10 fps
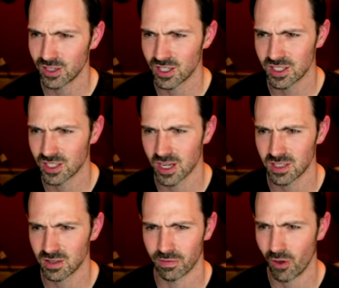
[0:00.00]
just adjust the
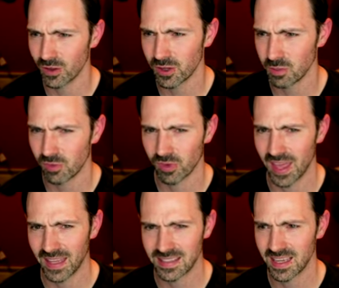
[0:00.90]
volume for the
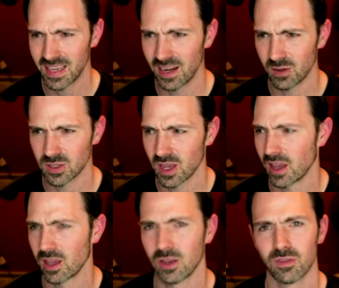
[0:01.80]
headset, and, and I
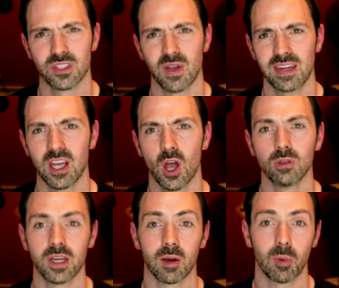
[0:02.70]
couldn't, so I had to go
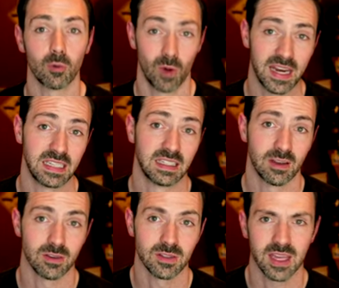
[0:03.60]
look it up on Reddit. I
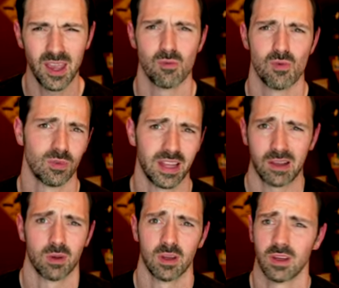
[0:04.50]
was like, hey, like
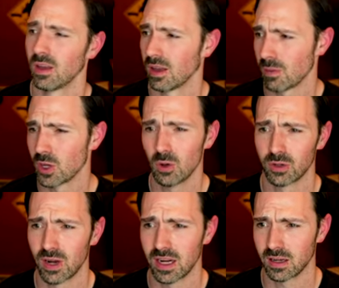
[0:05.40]
I'm Googling
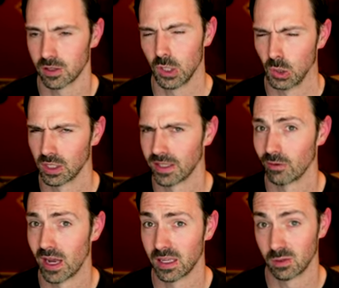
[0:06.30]
Reddit, Googling
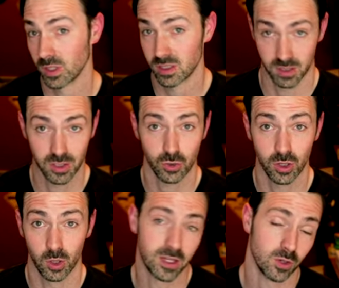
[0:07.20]
Reddit, which is true.
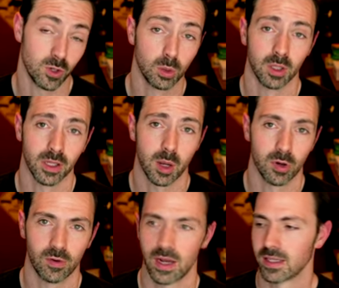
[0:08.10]
I do Google and I put
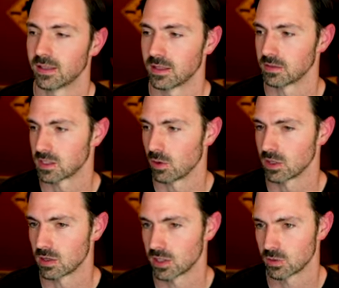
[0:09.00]
Reddit in it, so it
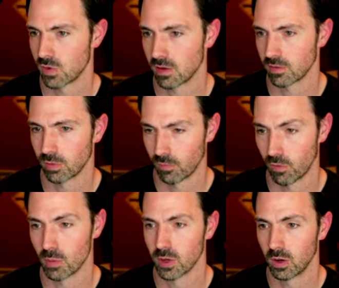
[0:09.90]
searches Reddit from
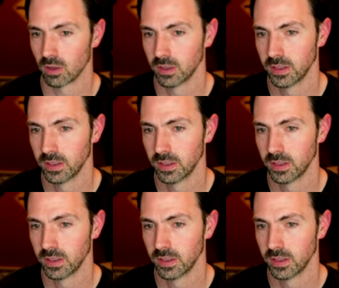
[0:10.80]
Google.